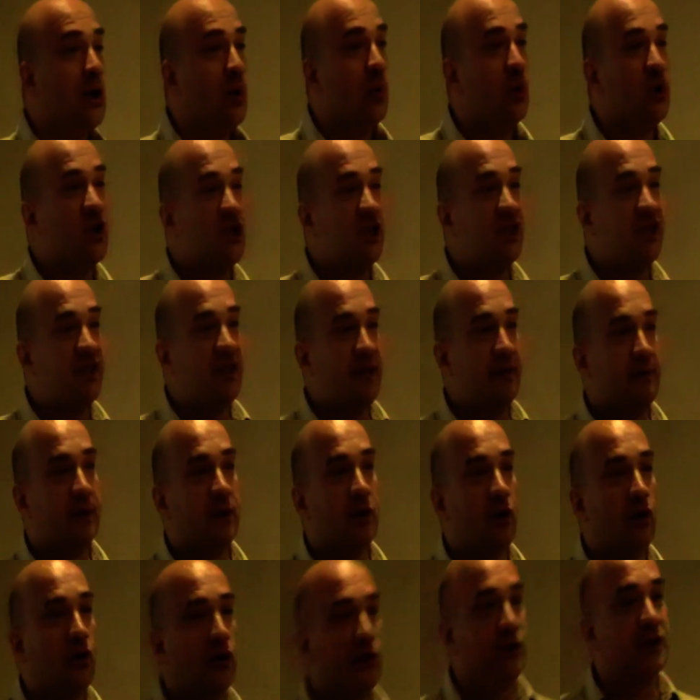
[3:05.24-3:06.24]
which is several
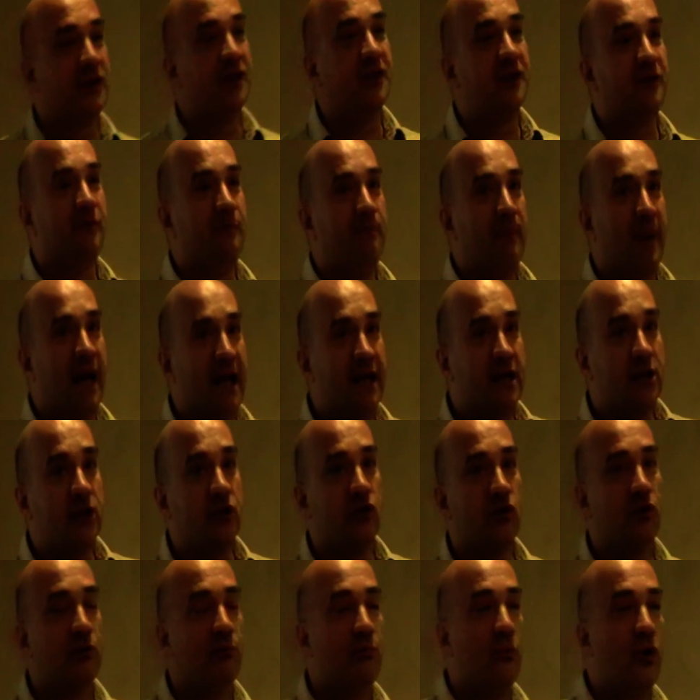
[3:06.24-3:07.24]
orders of
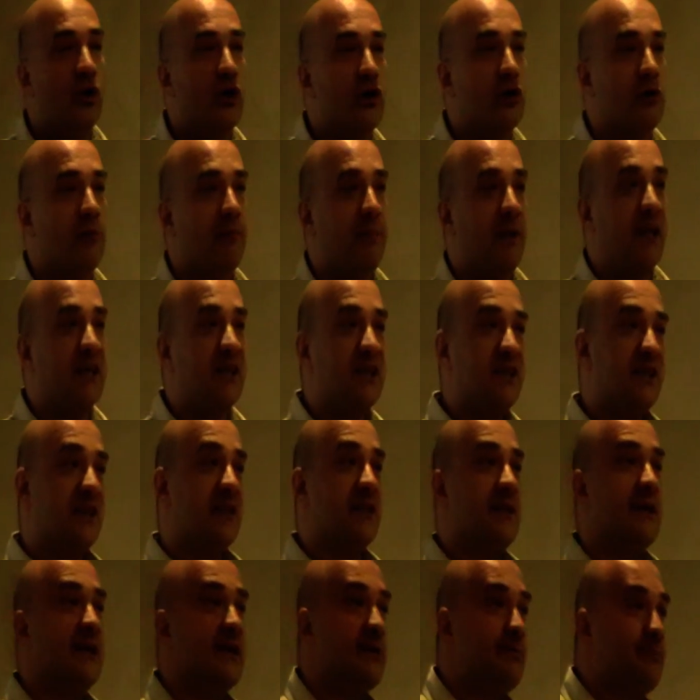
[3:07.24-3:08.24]
magnitude more complex
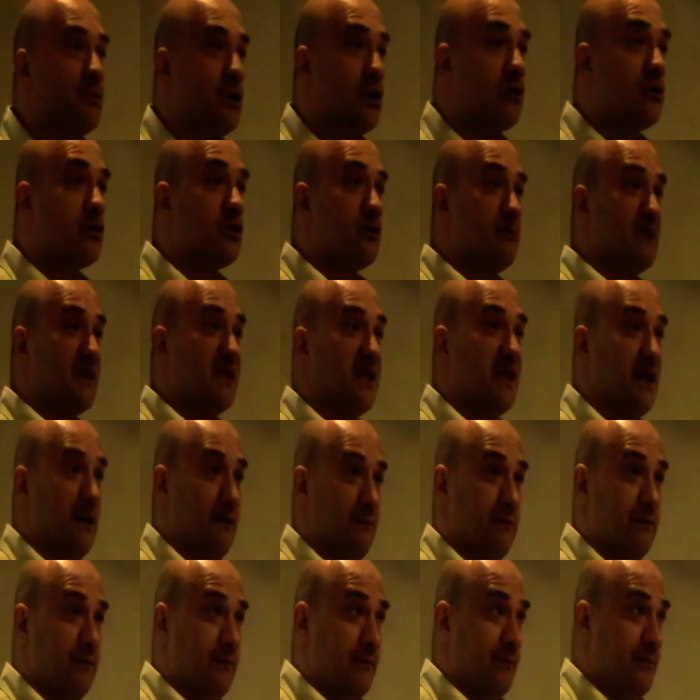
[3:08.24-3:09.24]
than the protein
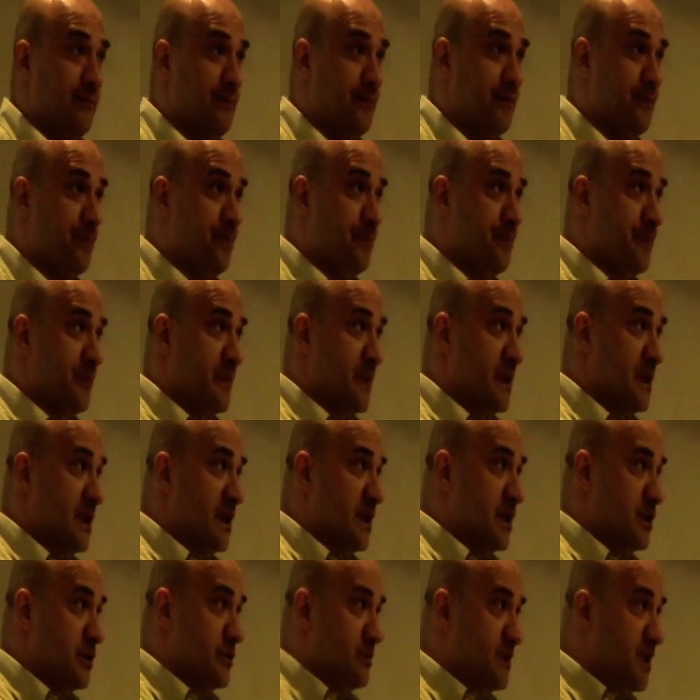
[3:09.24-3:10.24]
itself.
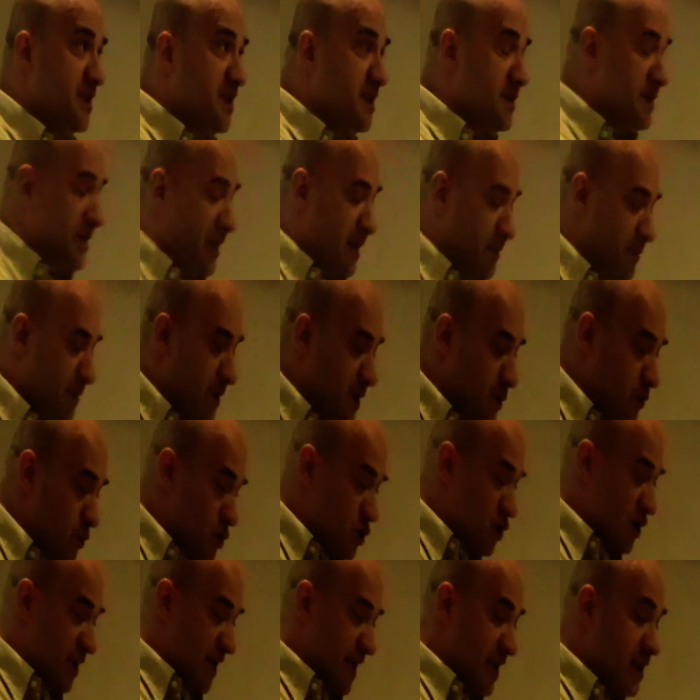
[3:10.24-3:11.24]
So this is something which
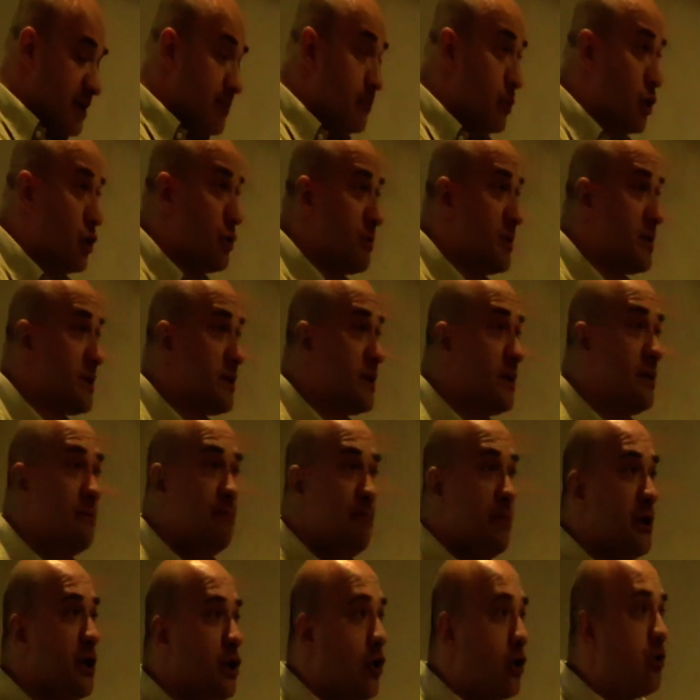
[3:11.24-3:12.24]
is at the moment
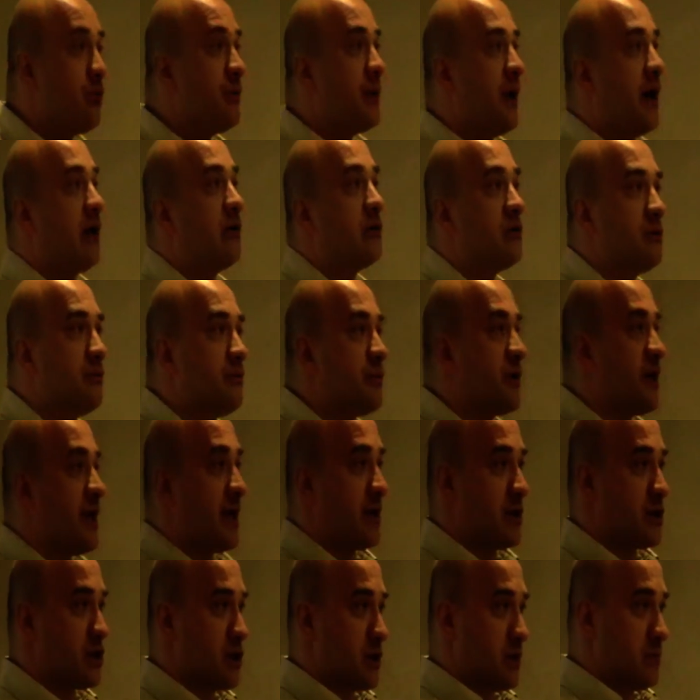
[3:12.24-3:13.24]
beyond our
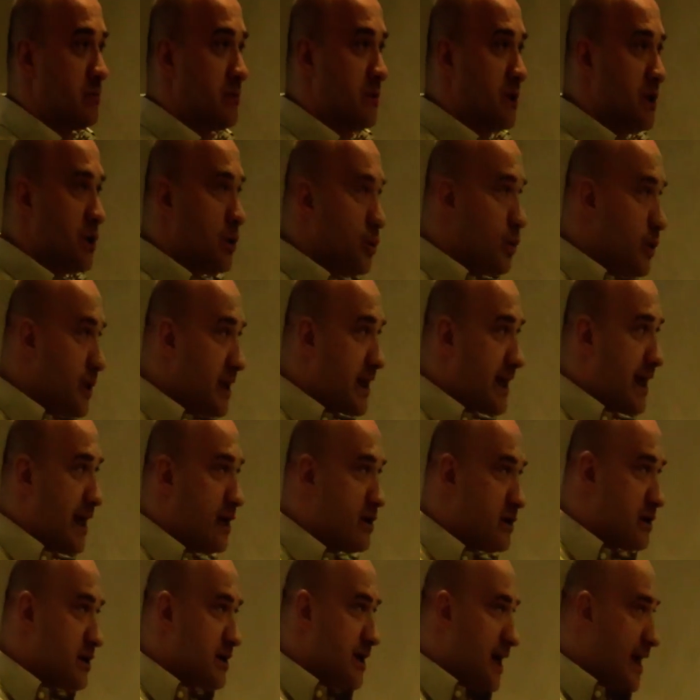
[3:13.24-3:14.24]
comprehension. We
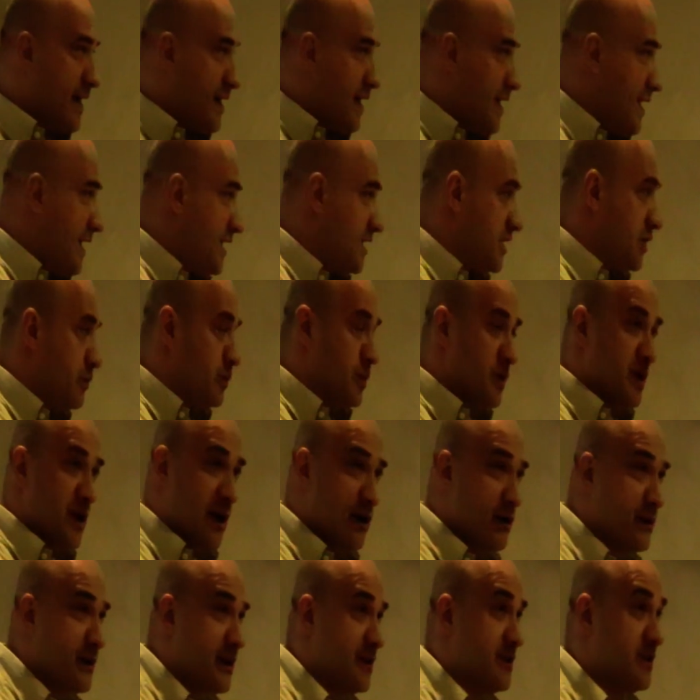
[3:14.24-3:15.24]
cannot analyze it, we
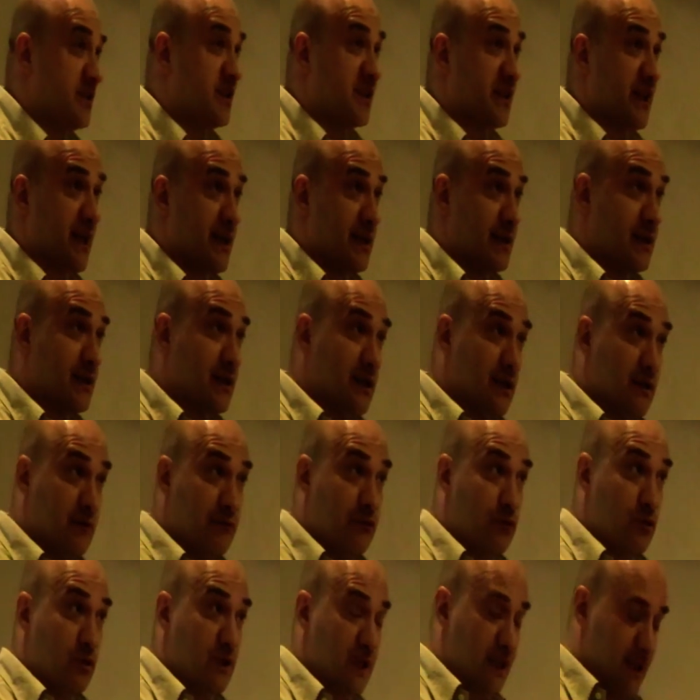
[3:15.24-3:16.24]
cannot understand it in a
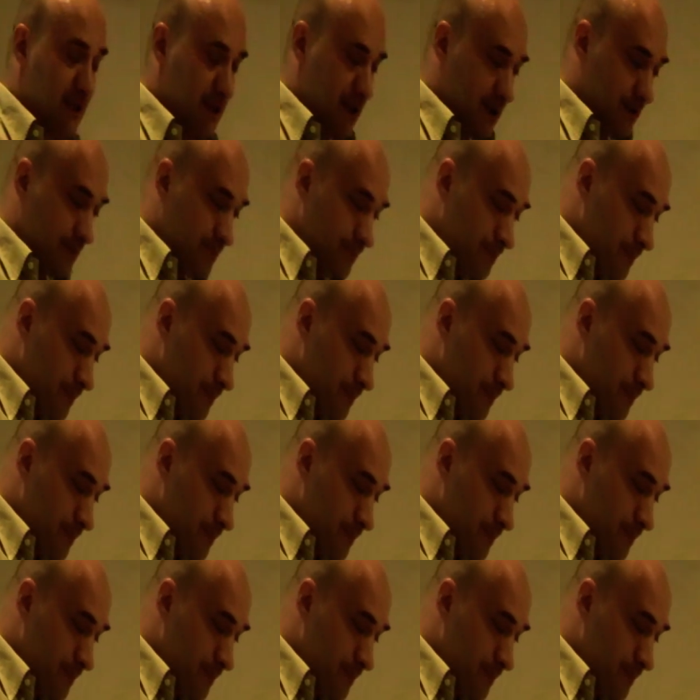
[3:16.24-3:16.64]
full detail.